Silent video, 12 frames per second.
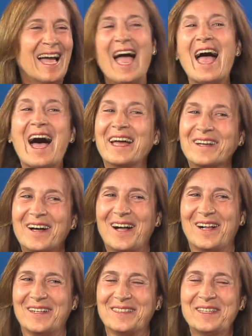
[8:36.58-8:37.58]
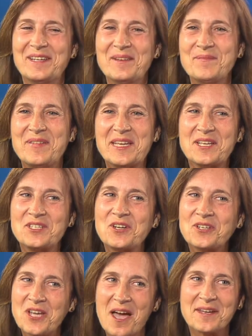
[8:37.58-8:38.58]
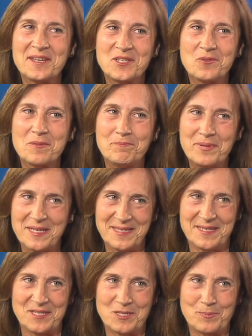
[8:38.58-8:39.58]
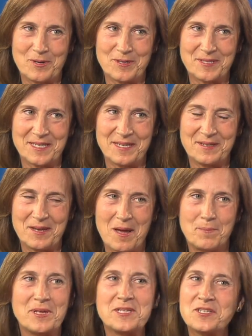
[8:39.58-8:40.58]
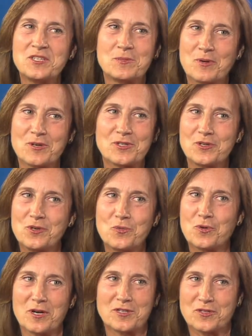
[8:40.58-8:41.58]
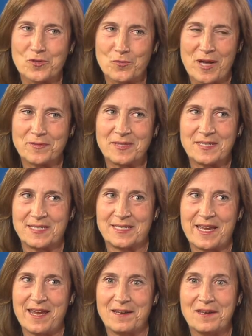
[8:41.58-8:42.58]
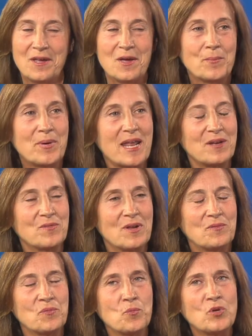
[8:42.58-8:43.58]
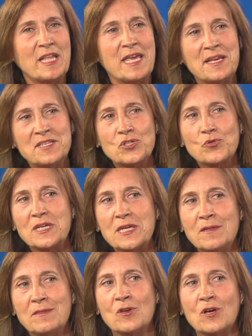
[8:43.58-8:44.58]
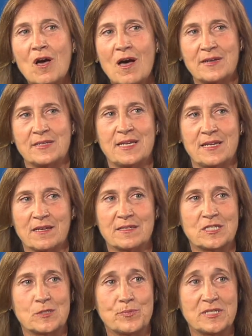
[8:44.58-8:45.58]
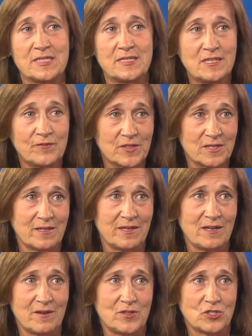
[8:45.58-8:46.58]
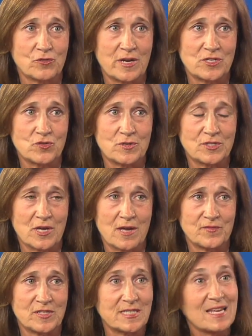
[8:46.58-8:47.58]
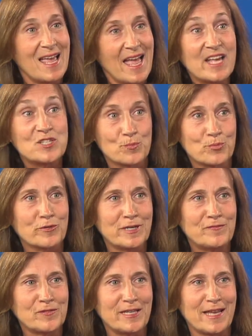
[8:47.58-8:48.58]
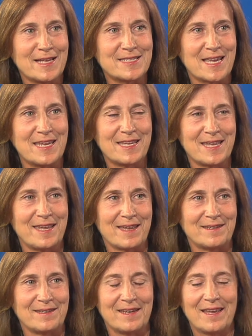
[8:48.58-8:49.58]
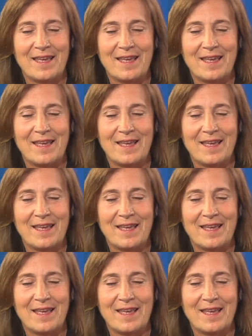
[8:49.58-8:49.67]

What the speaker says: At all. Because you're talking to a business person who worked throughout the state. But I will answer it in the context specifically of the treasurer's office as briefly as I can.